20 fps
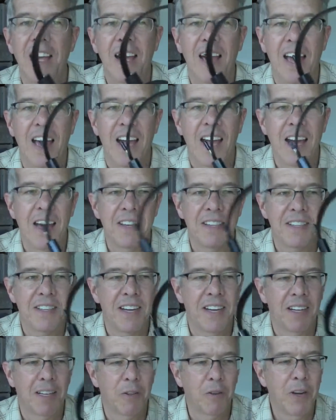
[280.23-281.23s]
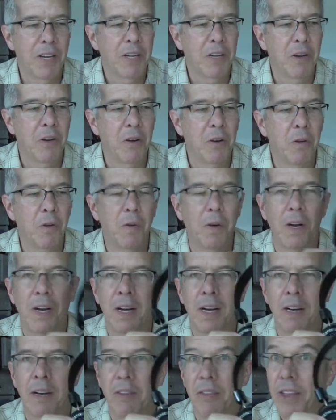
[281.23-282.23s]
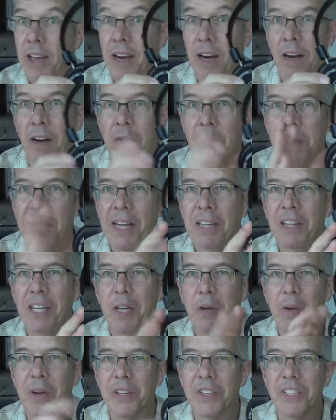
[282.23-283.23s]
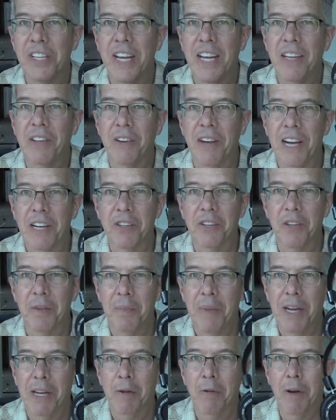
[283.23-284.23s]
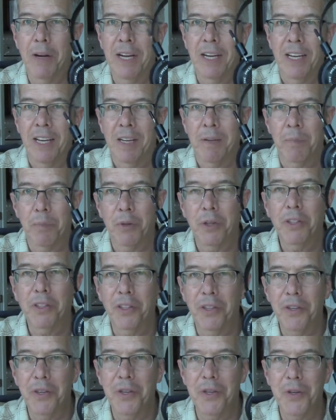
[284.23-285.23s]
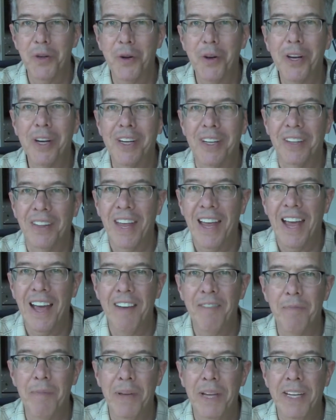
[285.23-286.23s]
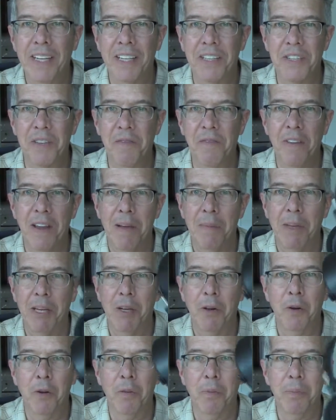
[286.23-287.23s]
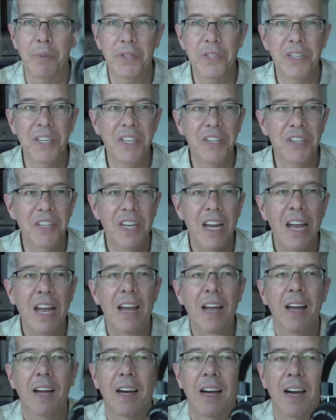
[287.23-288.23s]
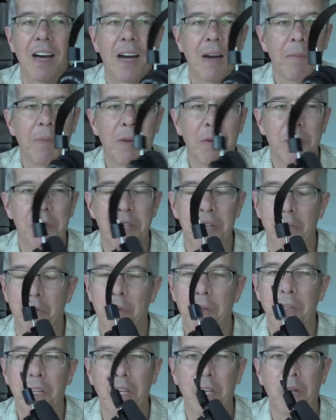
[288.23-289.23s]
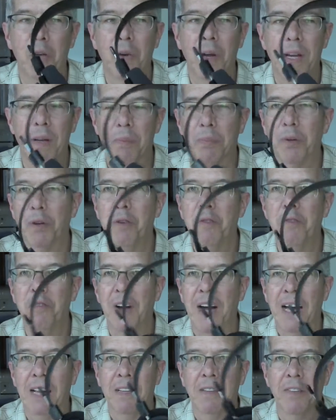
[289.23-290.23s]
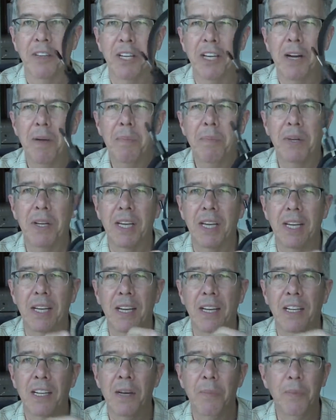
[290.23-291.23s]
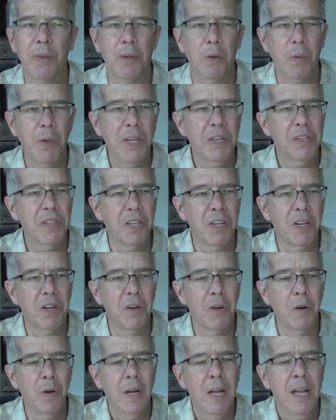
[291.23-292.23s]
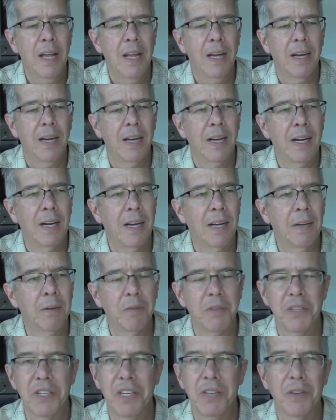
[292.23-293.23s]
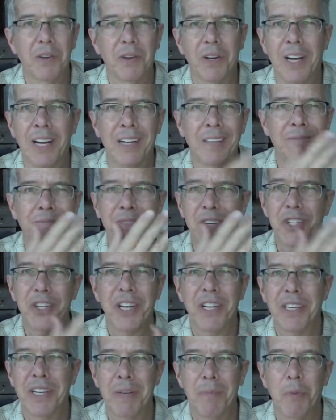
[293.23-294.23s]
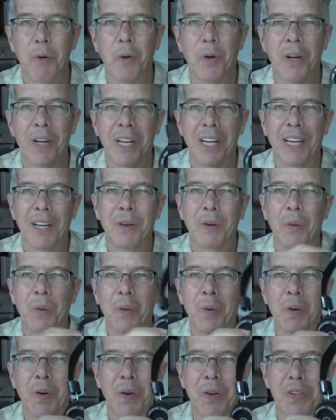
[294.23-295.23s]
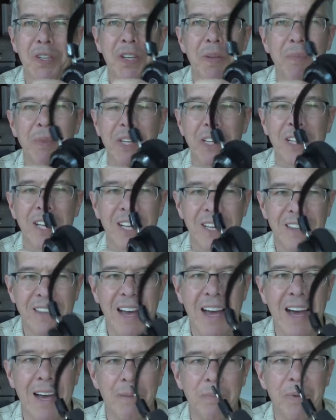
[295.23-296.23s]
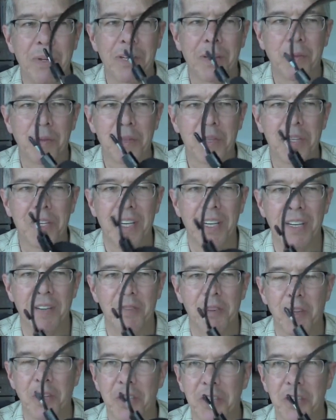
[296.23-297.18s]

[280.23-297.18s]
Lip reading: And Grado, they are made in the USA. They're actually made right in Brooklyn, New York, and they have been. It's a family-owned business. There was a really great profile of the company a couple of weeks ago. It was either on Sunday morning or something like that, but it was, if you can